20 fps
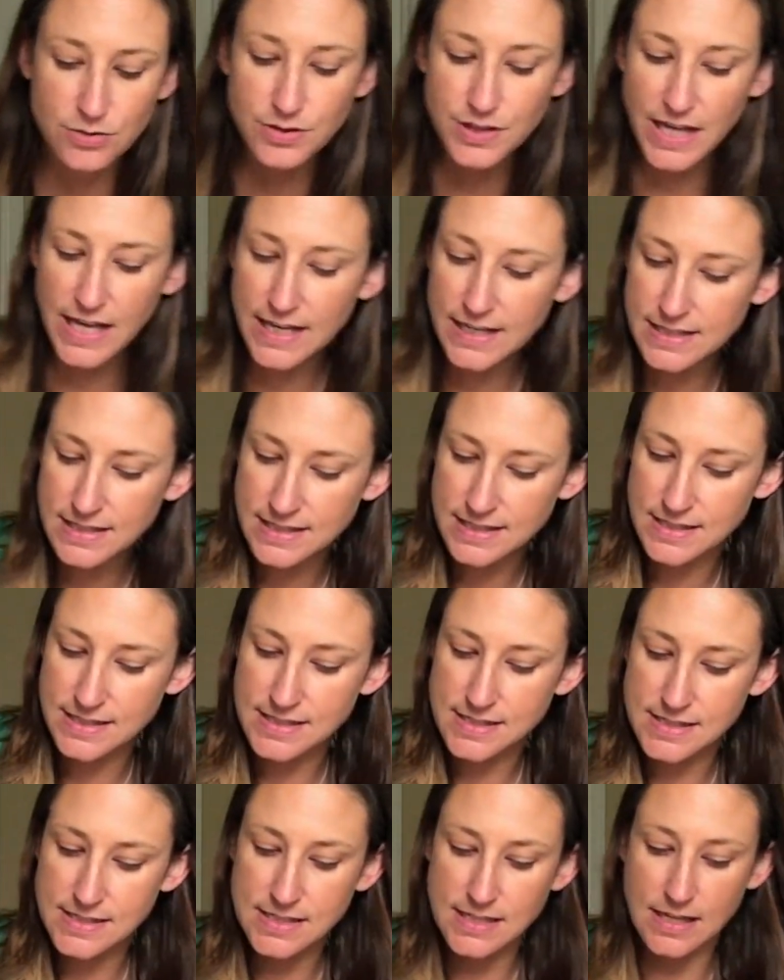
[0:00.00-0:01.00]
that
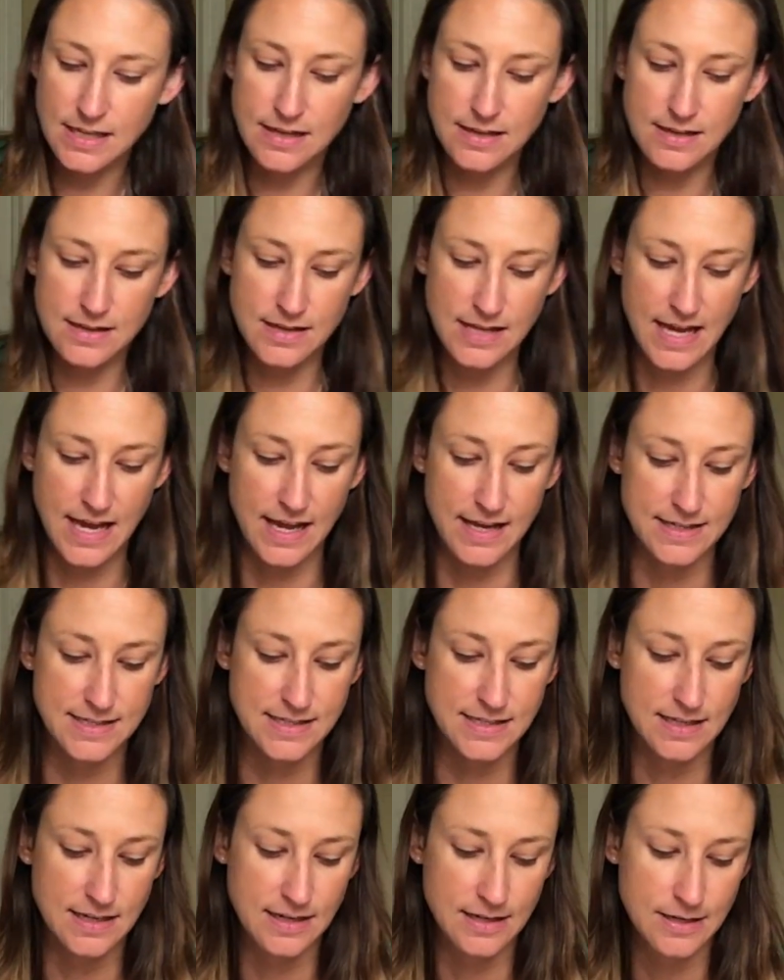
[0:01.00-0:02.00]
is
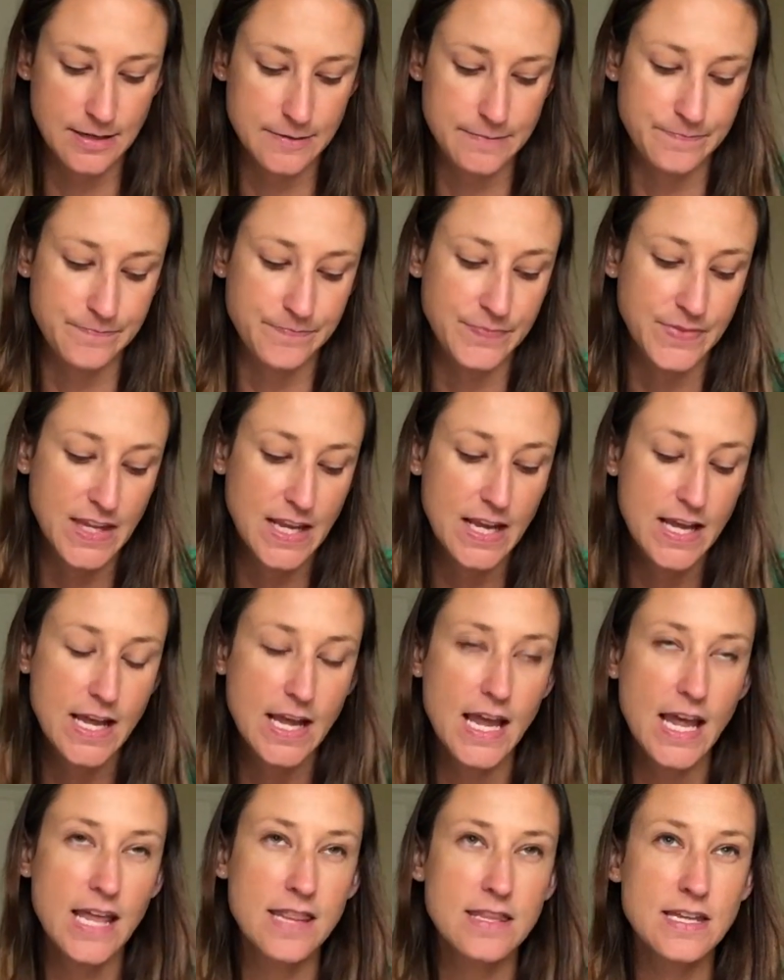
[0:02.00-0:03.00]
that.
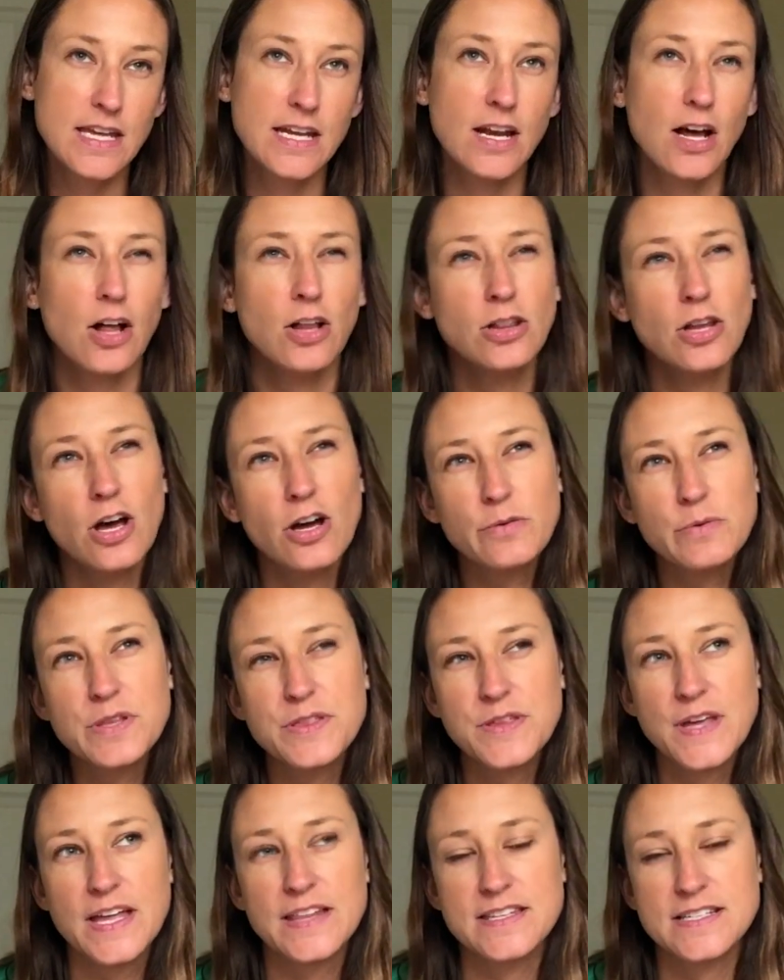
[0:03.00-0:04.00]
And then along
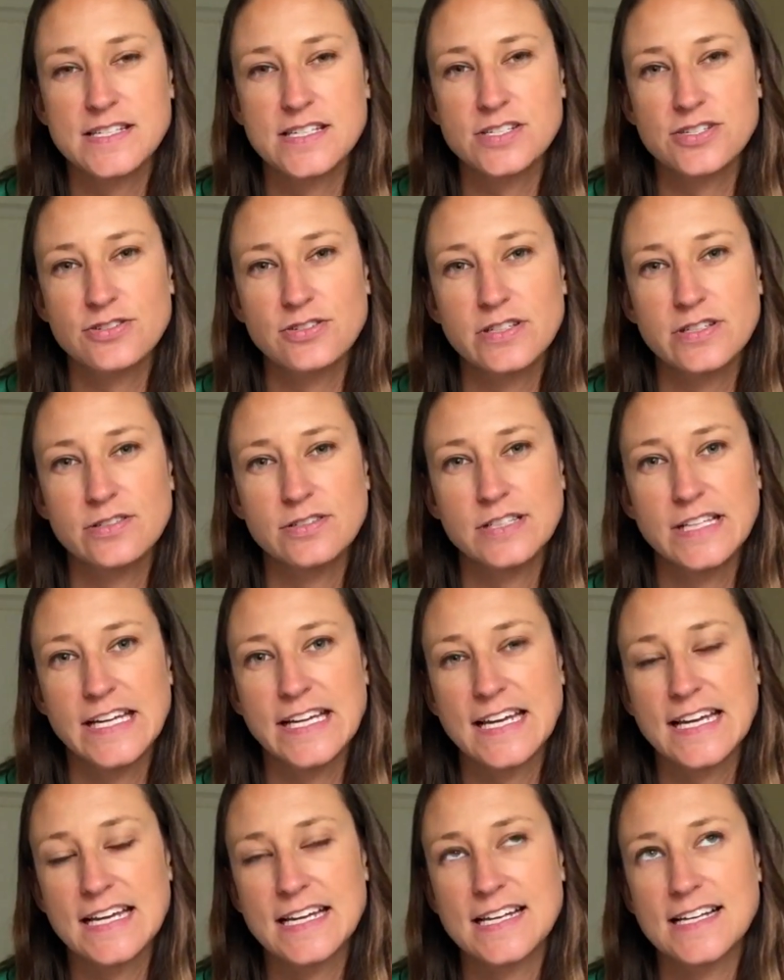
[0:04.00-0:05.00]
with that, this is your little
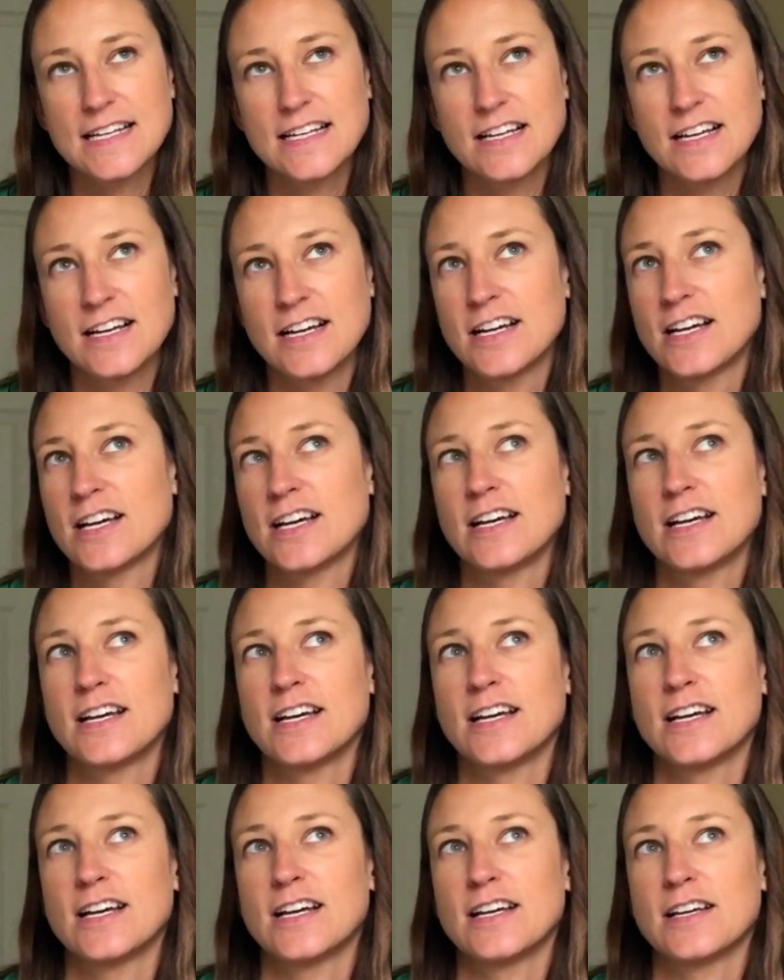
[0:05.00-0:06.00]
like
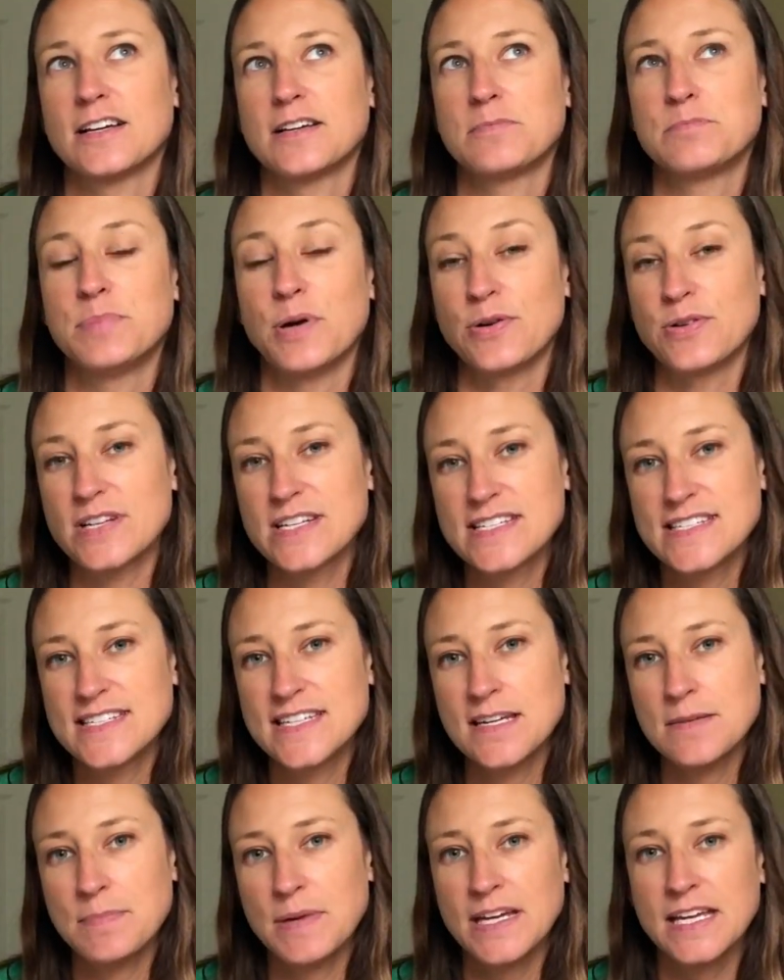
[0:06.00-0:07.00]
bonus
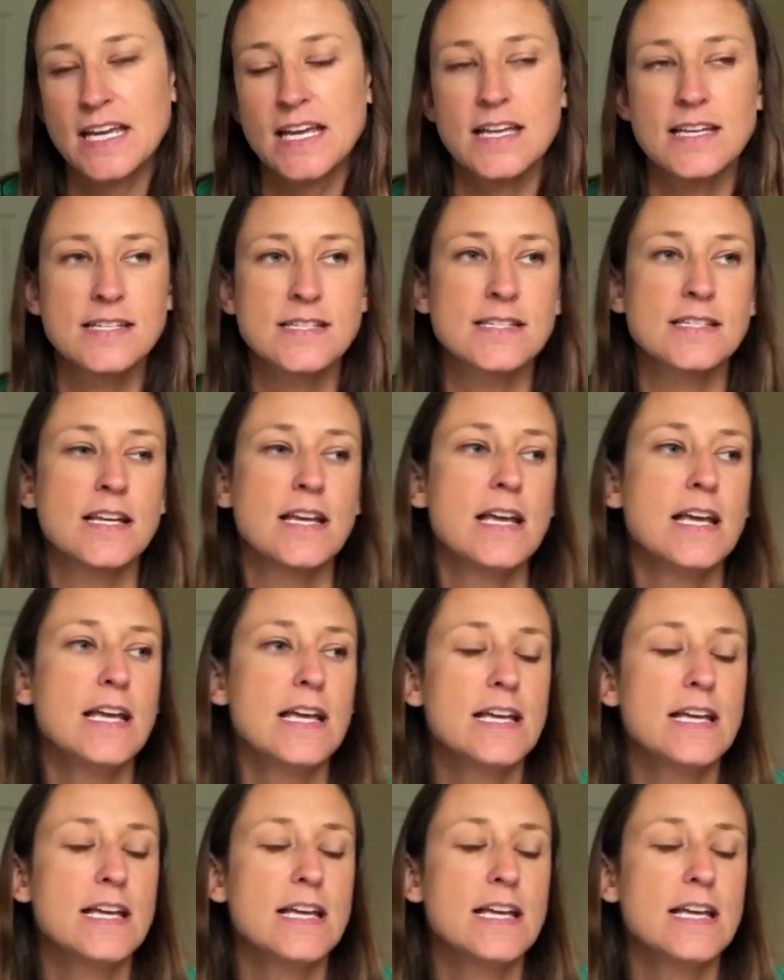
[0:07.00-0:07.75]
tip, I guess.